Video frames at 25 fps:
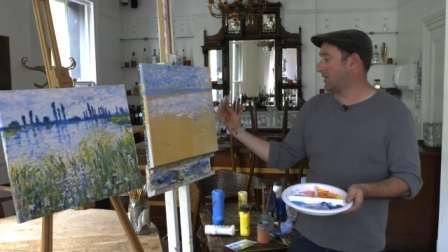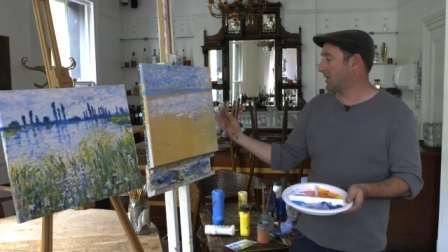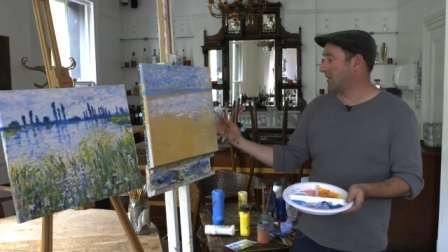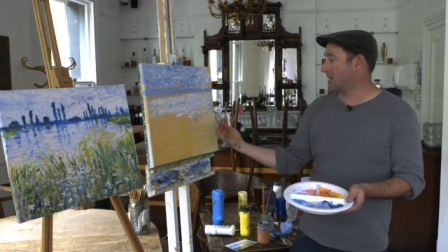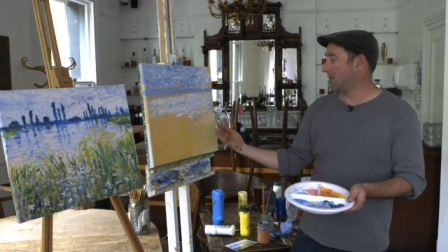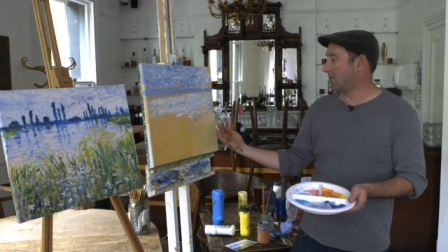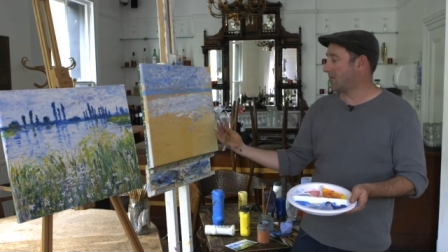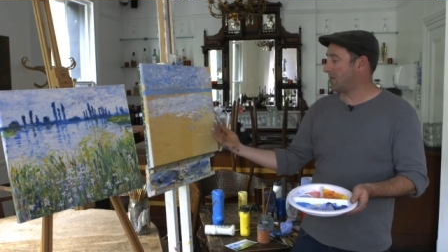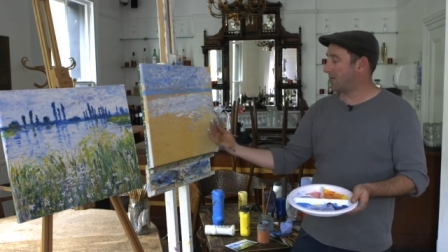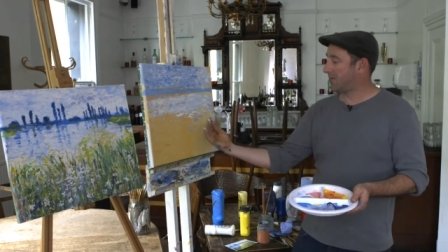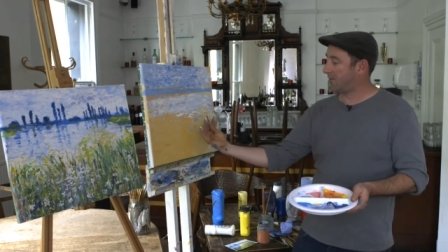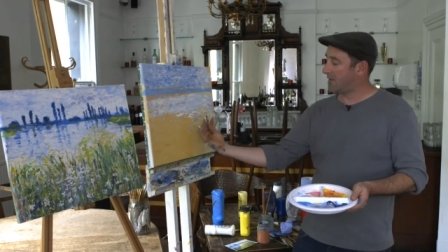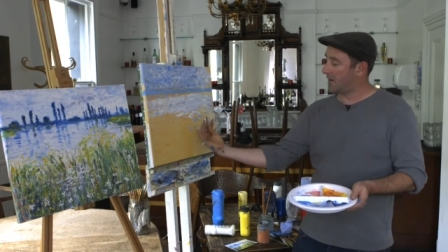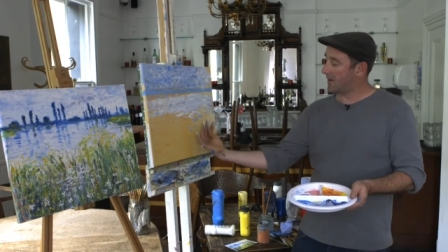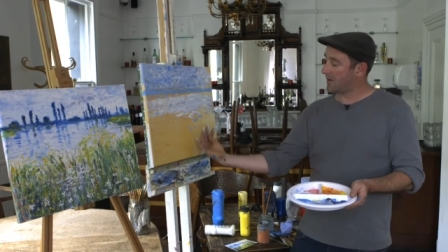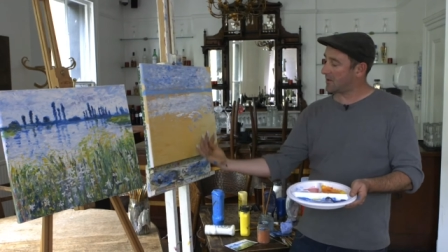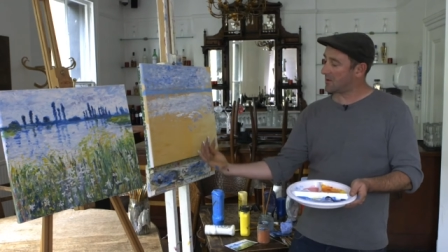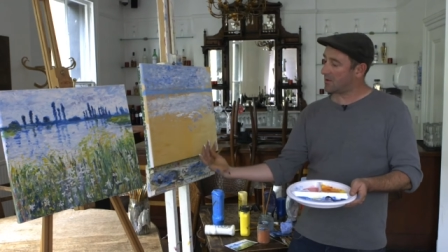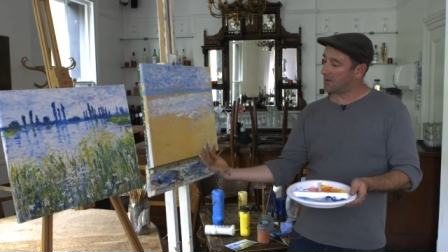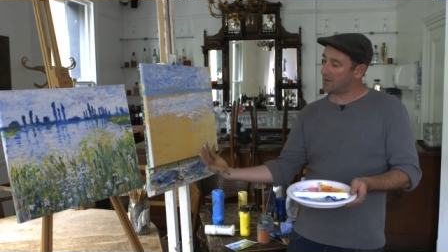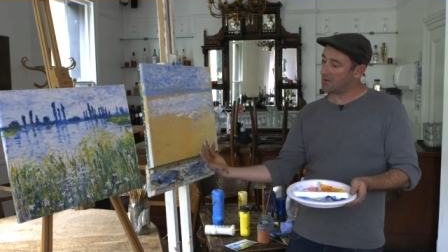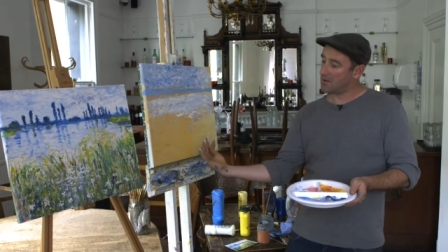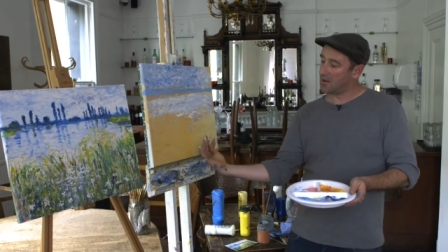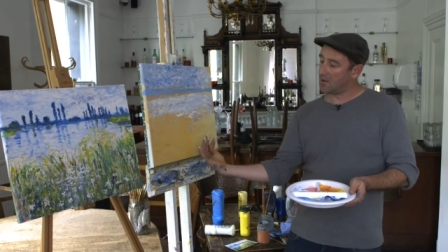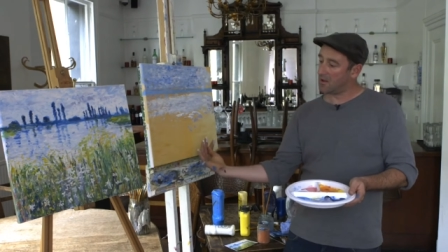you know, the
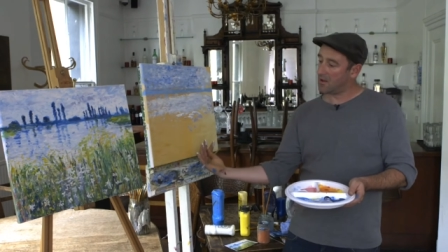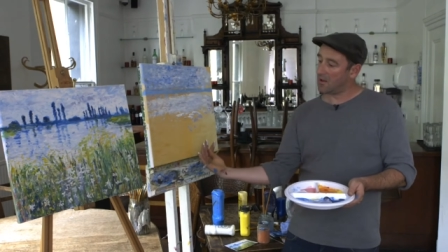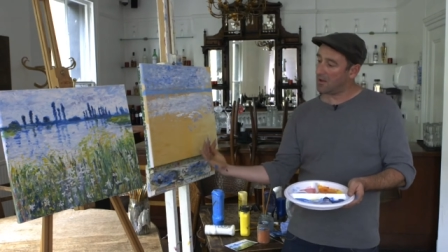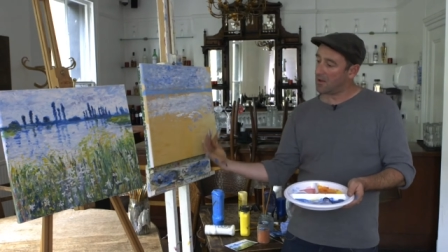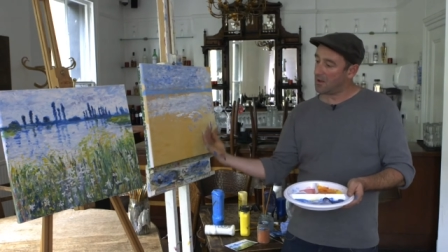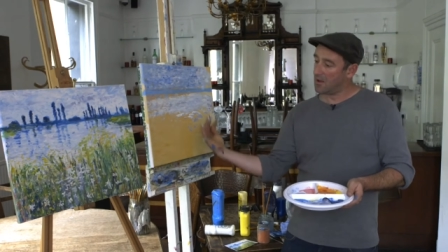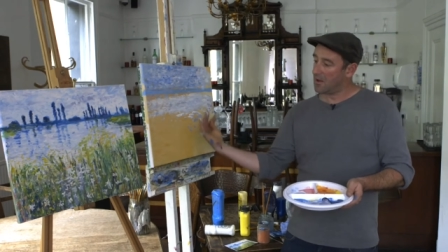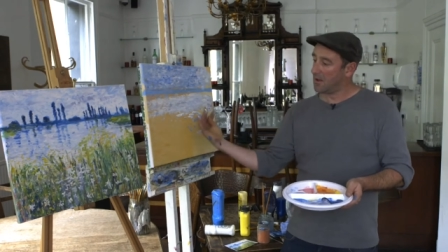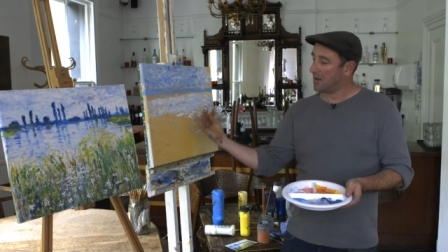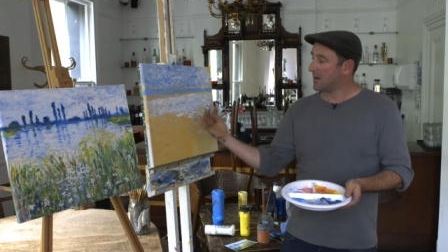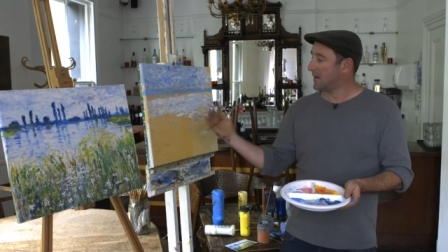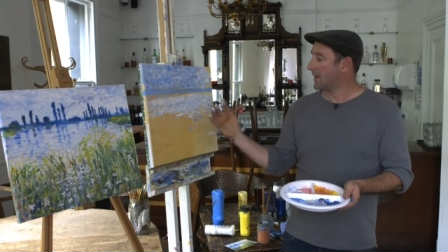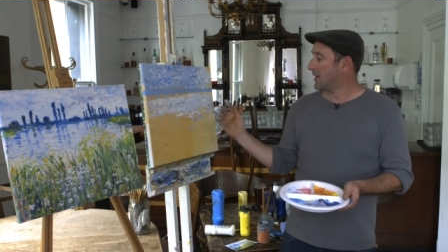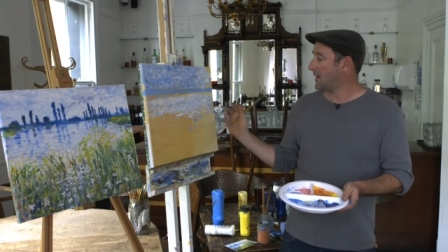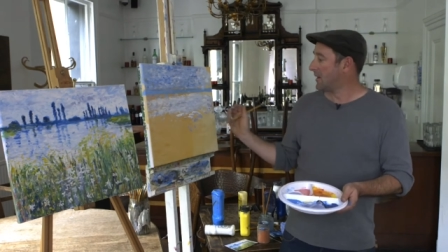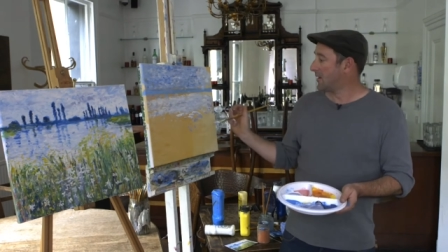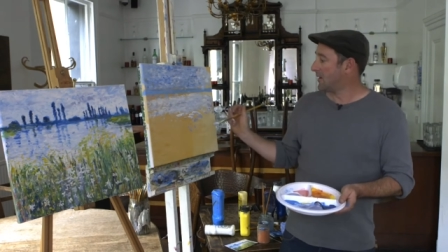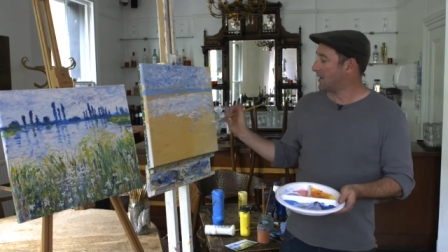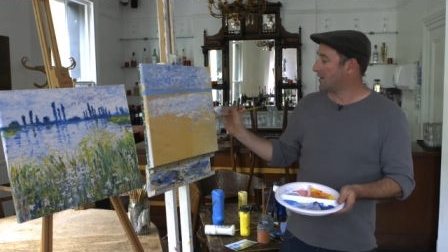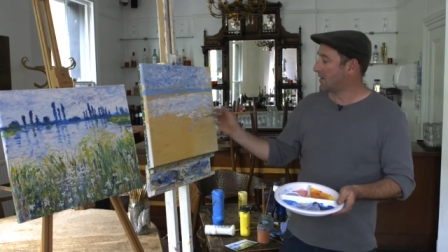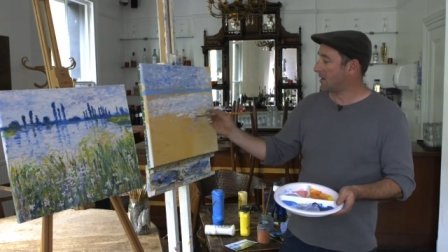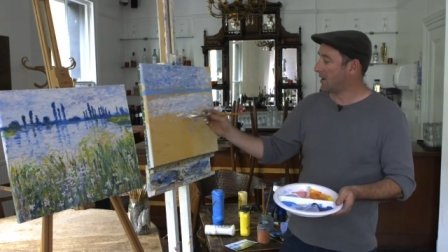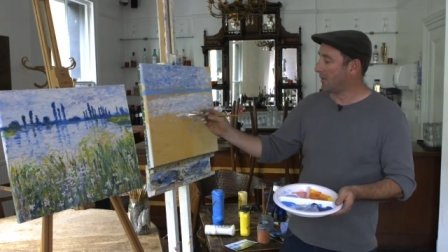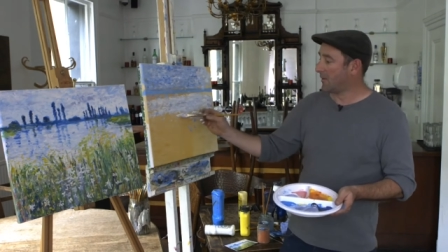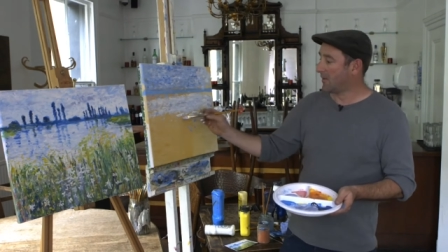reflections are
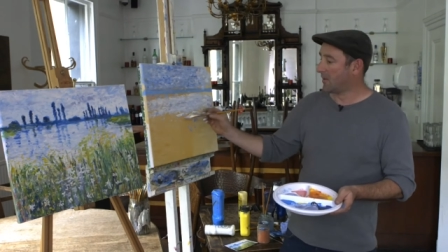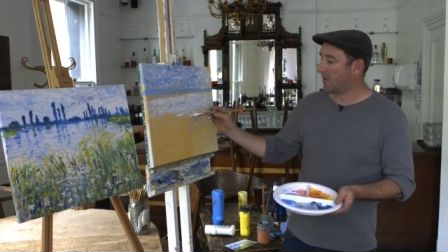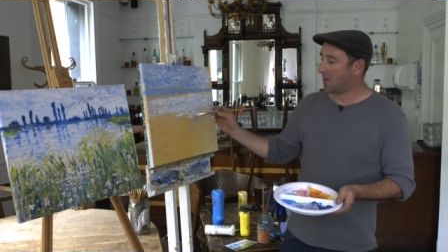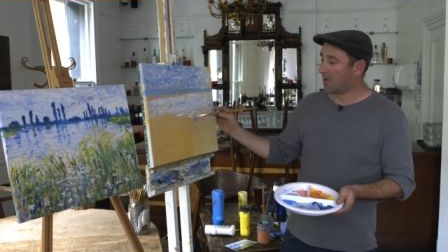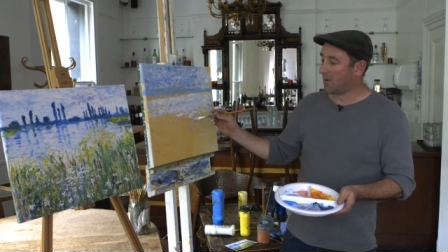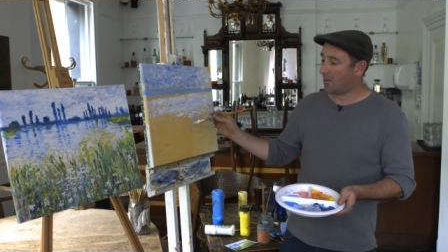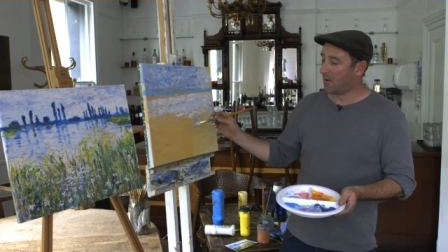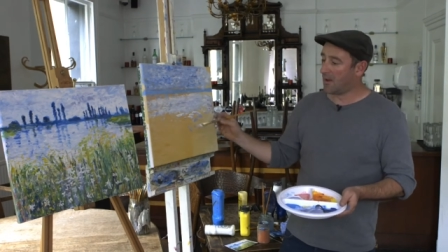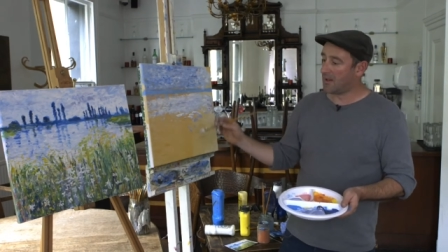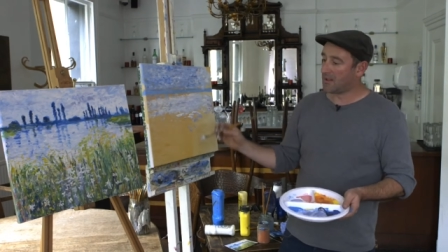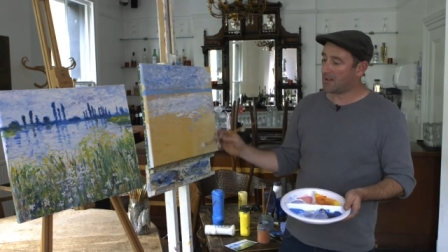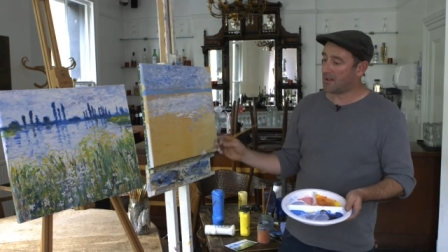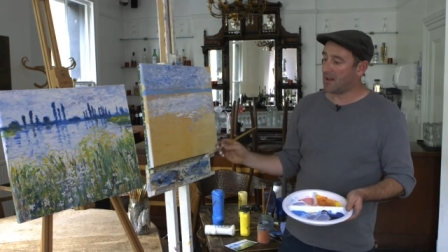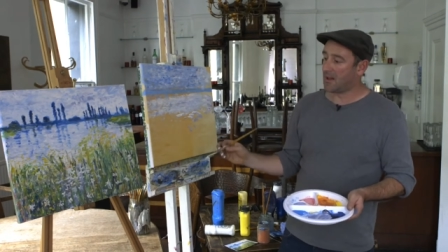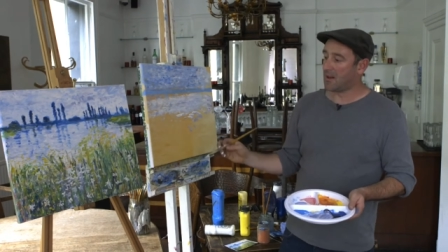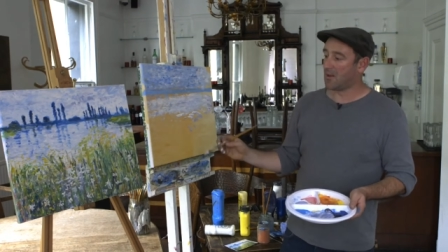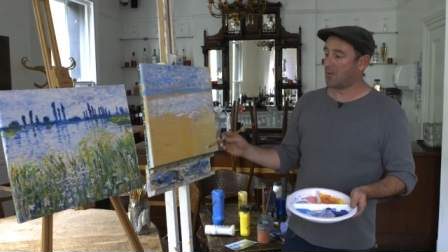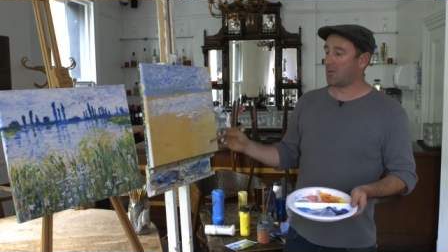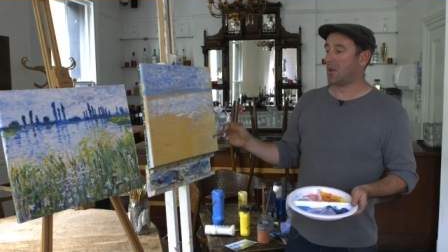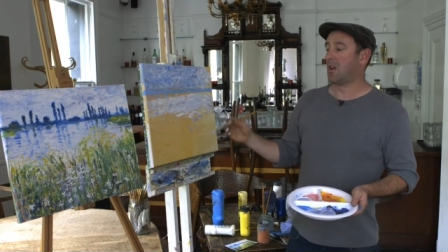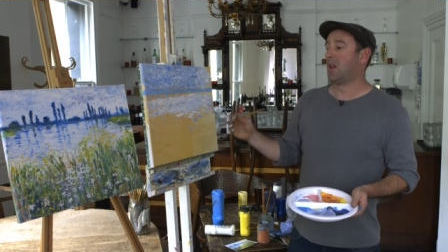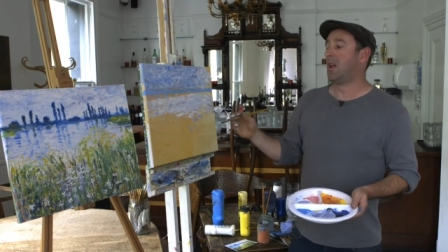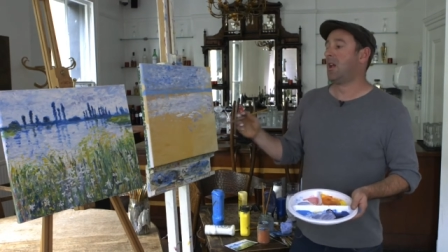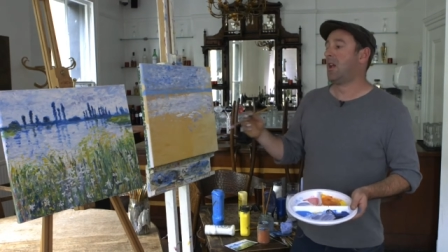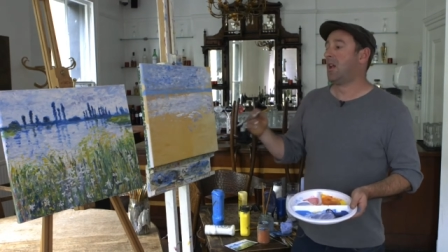coming all the way down.